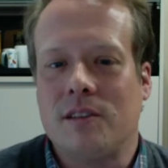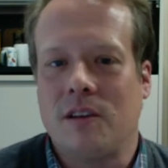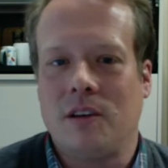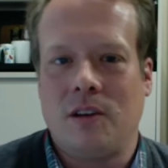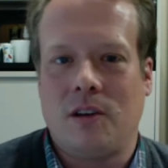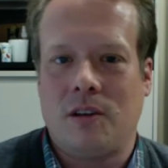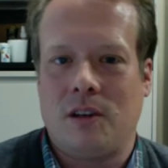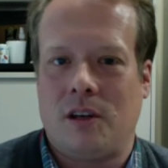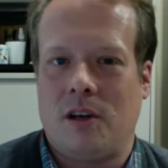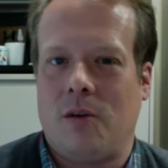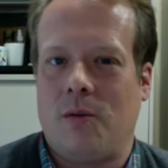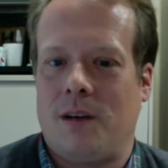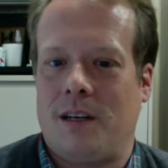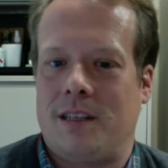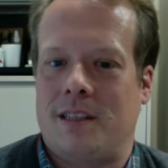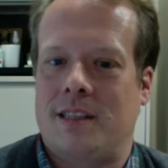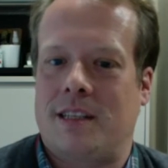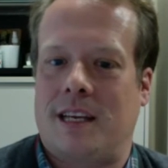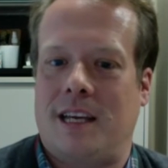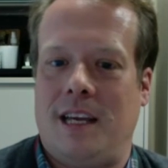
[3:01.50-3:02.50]
of you who don't know what a
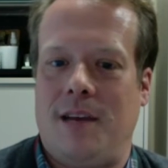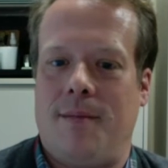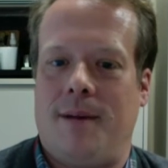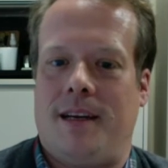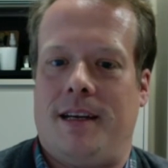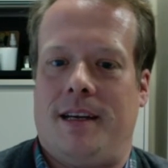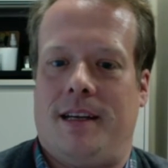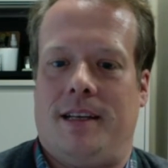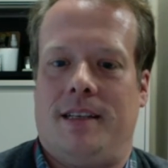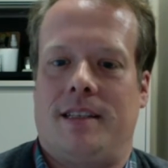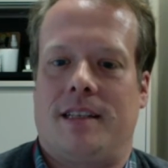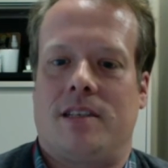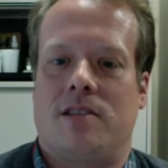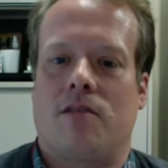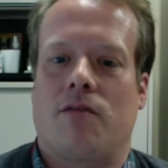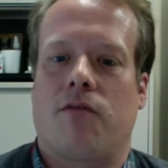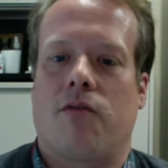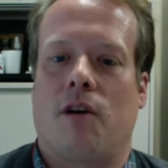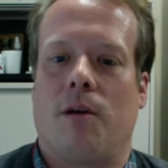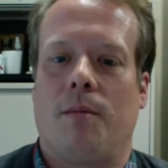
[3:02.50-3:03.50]
schema is, it's
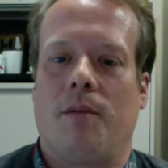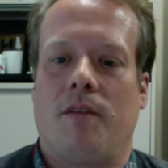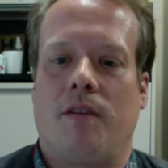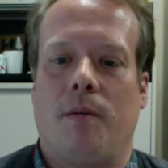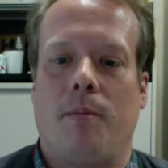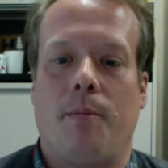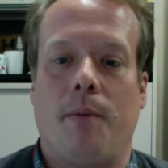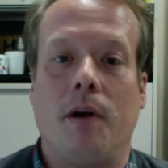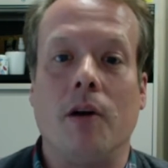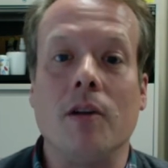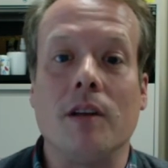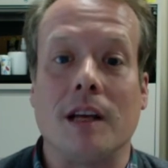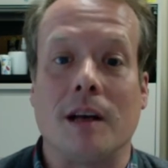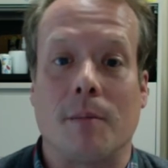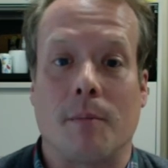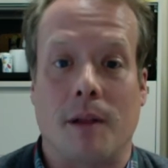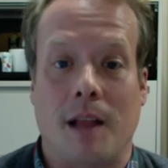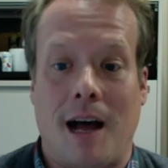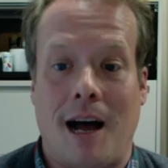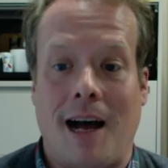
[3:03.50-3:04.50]
a form of a
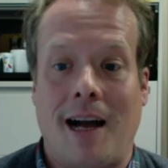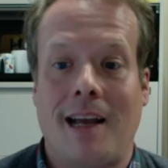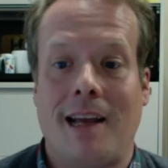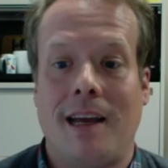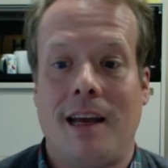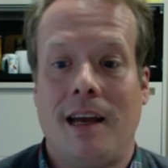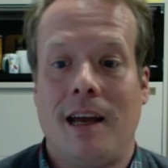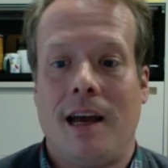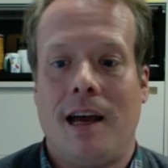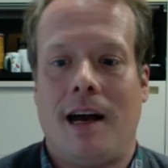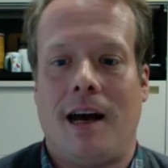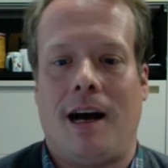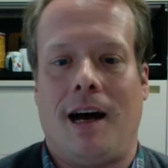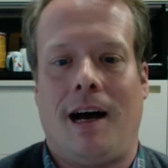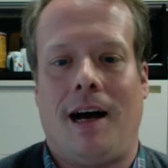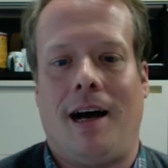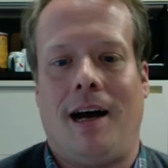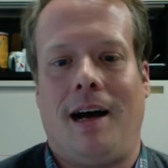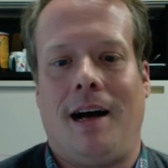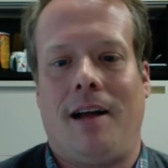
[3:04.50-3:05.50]
building block
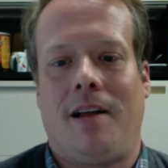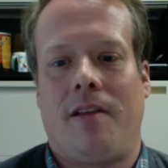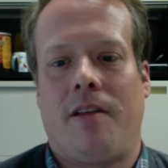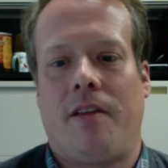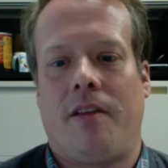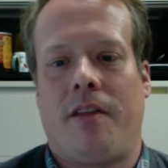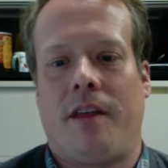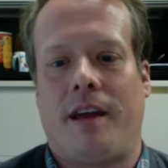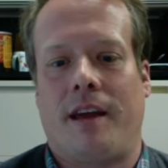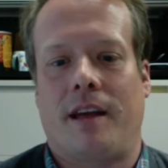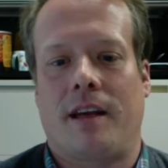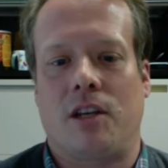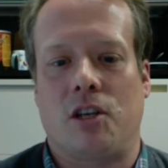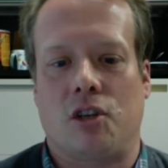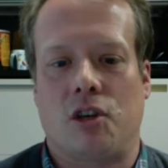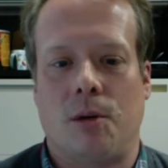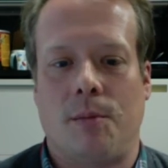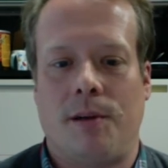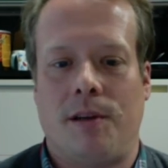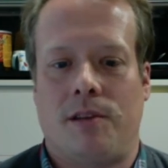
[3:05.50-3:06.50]
uh, that
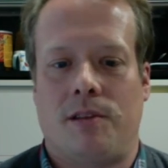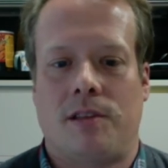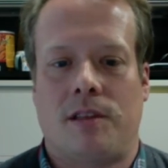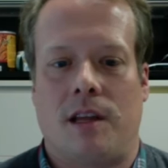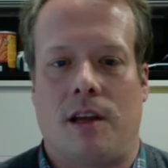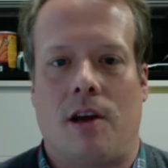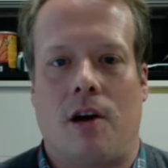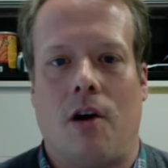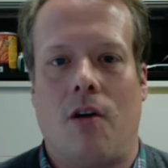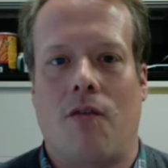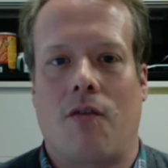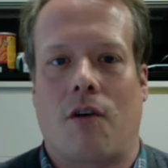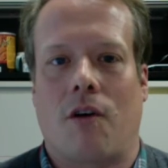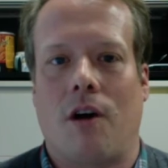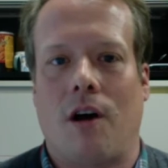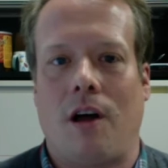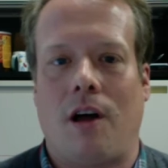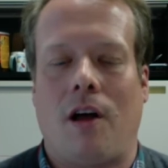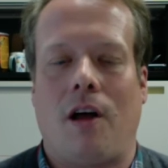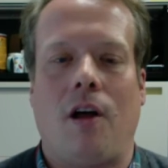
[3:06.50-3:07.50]
contributes the
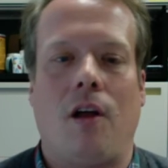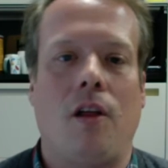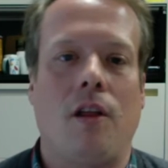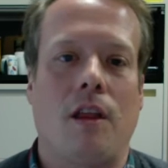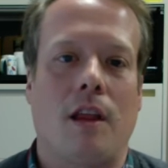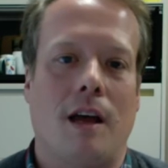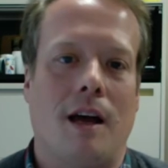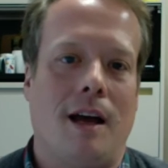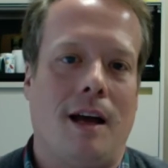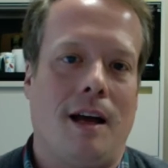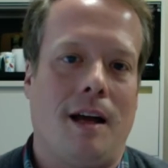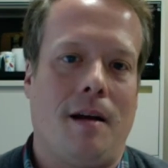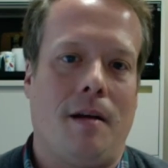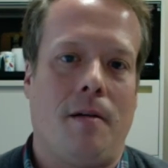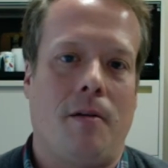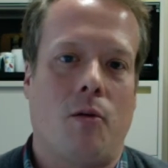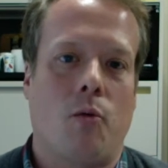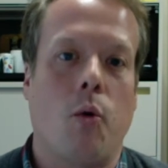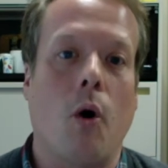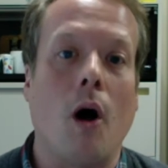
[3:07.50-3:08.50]
overall
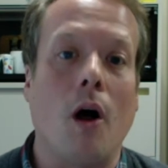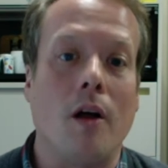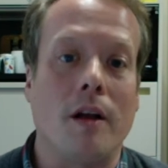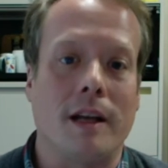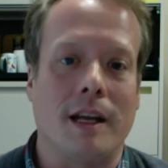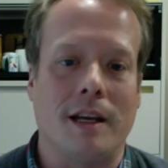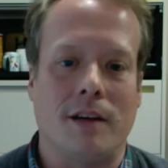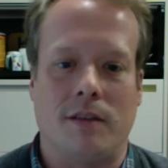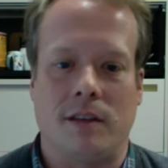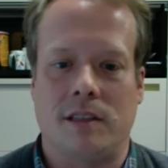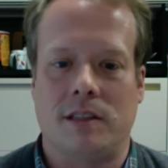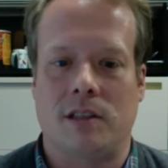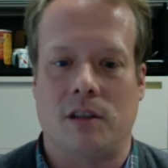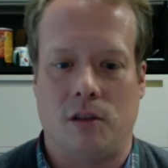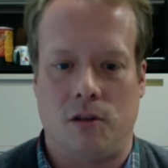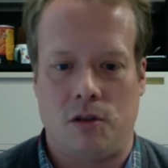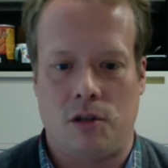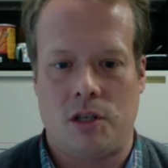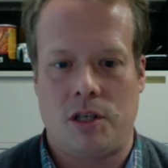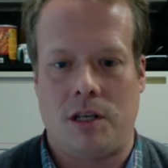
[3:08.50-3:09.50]
uh, quality of a
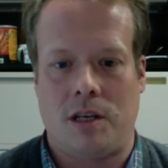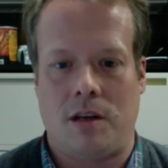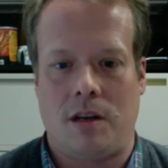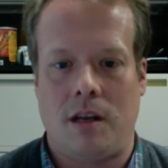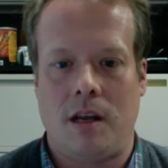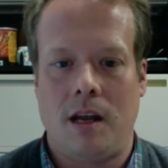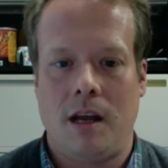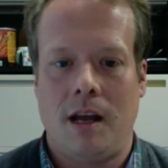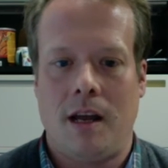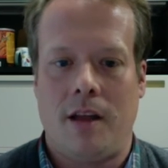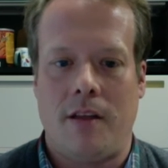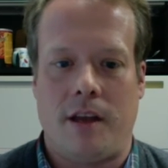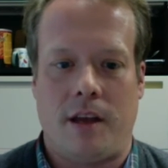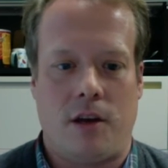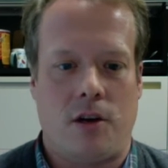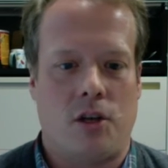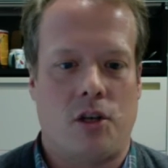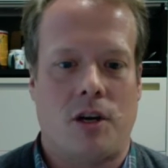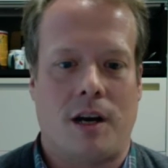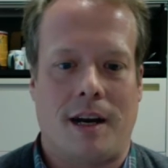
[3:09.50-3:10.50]
solution that
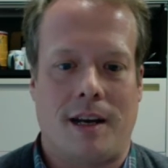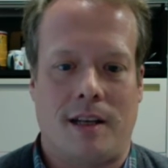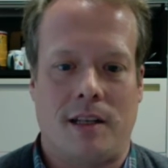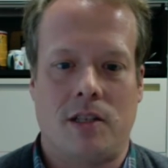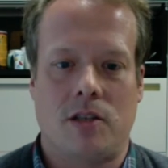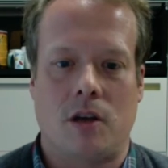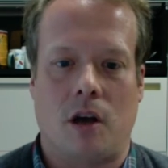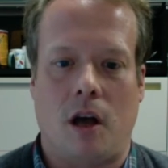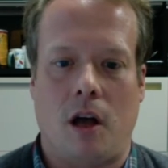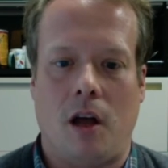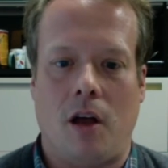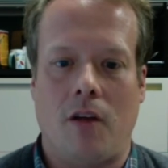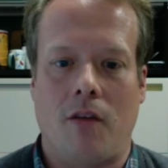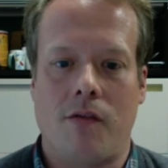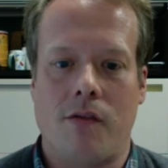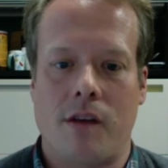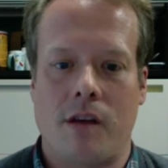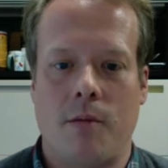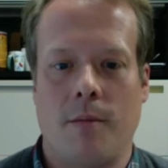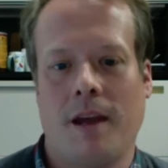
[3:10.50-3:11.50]
you're trying to
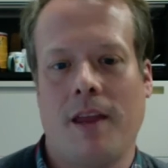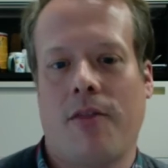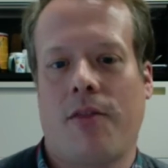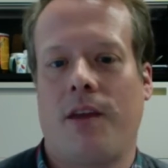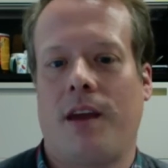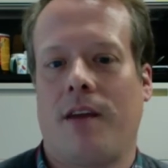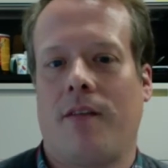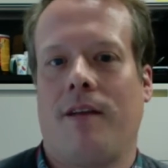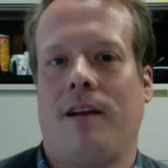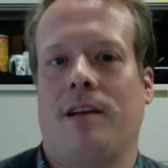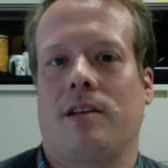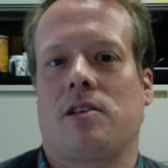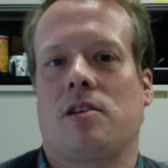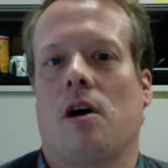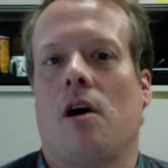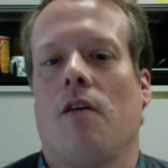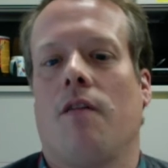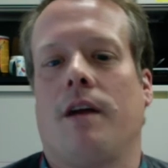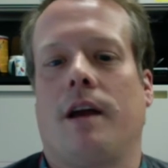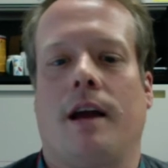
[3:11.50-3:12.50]
solve. You might think of it as
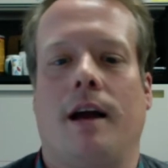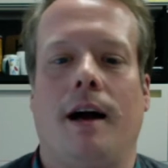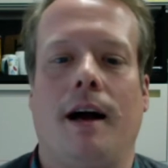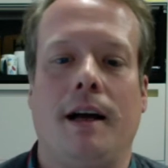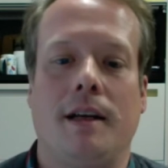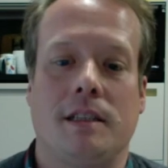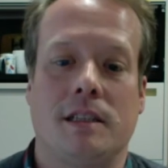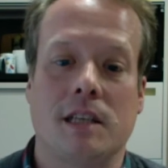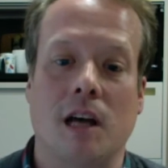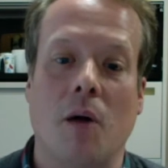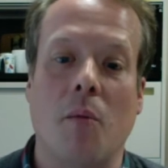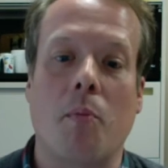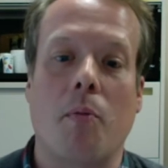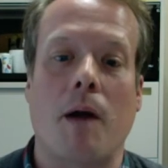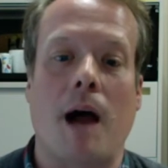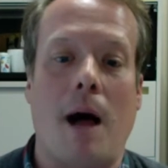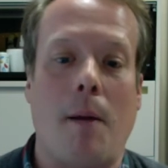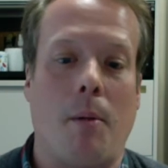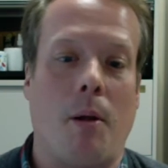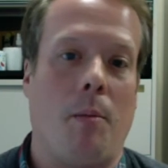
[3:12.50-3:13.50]
solving a
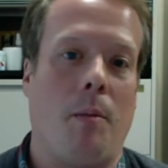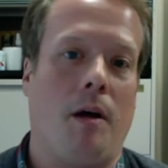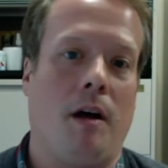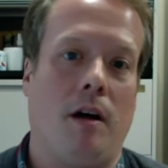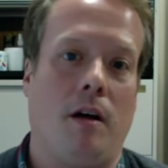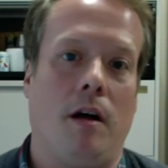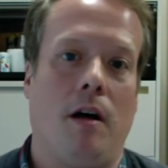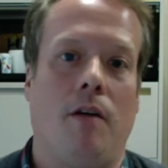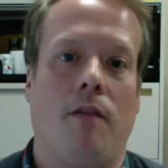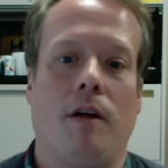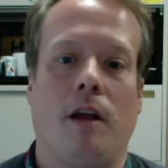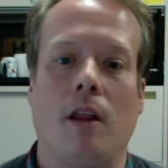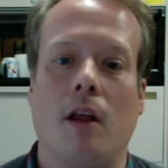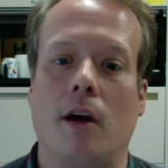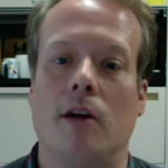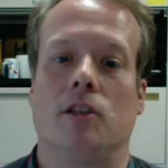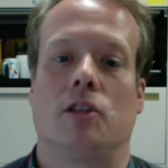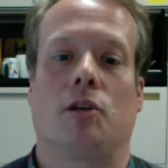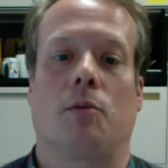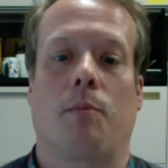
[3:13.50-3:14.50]
subproblem of a
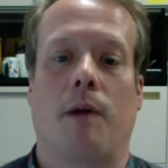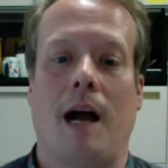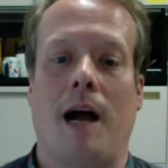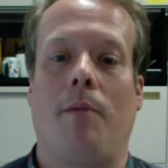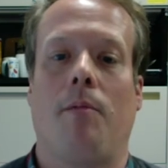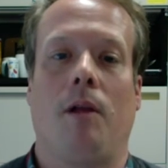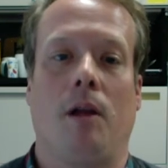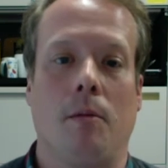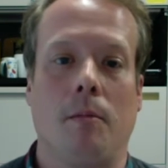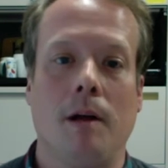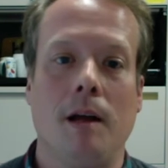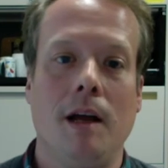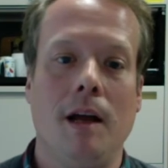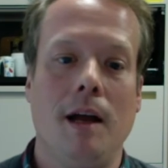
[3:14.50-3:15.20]
larger problem.